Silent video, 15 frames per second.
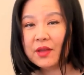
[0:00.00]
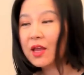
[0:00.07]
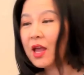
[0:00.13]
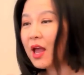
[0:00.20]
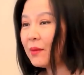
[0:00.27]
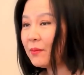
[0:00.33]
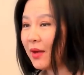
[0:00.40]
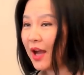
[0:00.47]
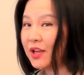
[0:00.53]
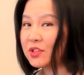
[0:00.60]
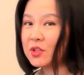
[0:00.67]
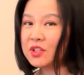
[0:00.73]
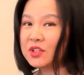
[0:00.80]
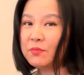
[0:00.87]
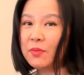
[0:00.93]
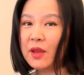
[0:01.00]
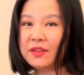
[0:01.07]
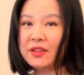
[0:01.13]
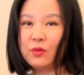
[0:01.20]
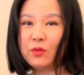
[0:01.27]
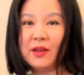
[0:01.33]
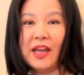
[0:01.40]
It might just mean
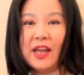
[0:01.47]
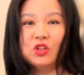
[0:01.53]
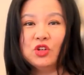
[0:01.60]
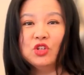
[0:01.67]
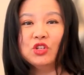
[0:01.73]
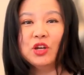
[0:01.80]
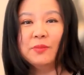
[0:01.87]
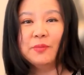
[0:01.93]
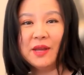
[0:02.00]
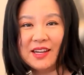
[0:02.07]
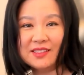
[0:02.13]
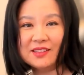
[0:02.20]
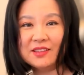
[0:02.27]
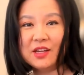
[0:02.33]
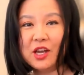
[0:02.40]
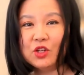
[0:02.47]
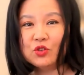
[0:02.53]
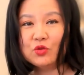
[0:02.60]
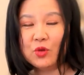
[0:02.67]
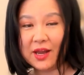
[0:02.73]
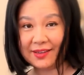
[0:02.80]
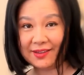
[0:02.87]
the relationship isn't a
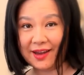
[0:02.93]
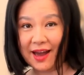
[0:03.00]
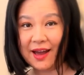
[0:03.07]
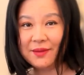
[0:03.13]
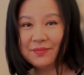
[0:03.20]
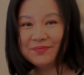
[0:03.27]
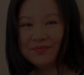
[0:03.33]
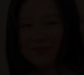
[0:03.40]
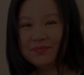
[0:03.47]
straight line.